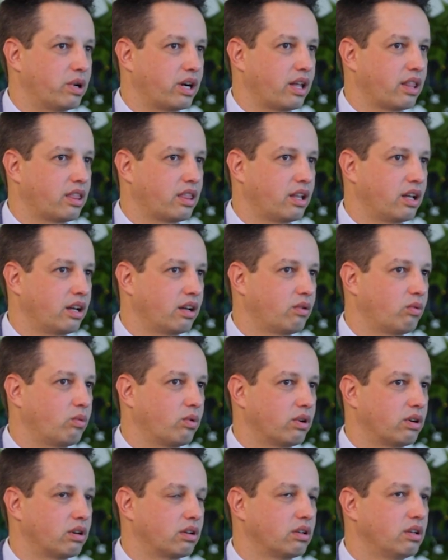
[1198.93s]
But I think
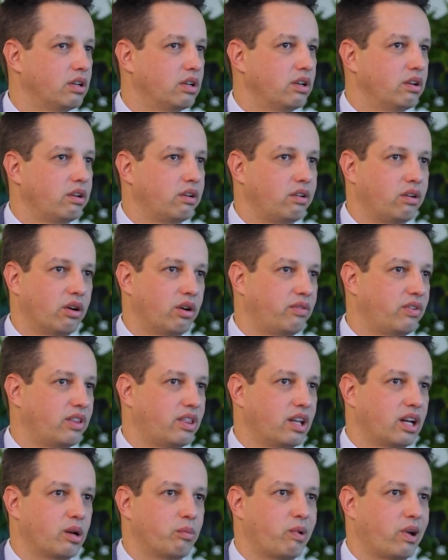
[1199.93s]
if you
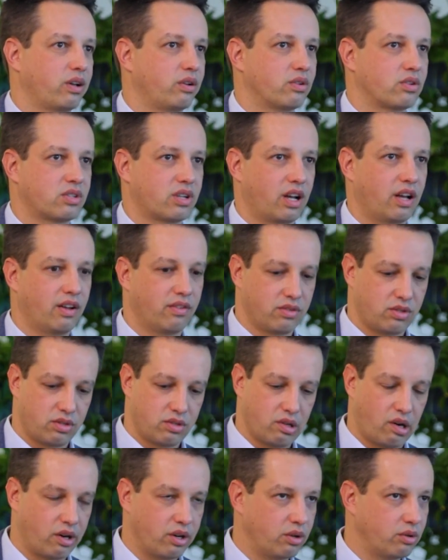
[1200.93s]
think about
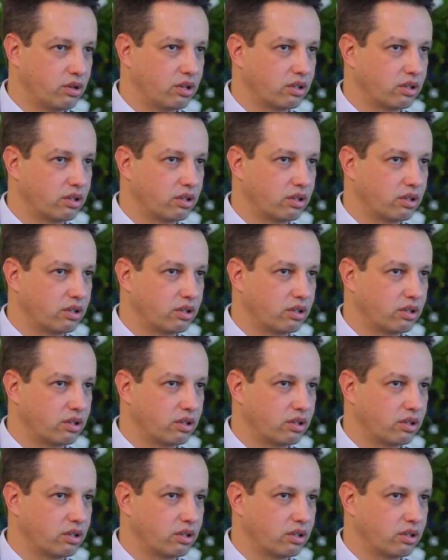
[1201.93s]
yourselves, are you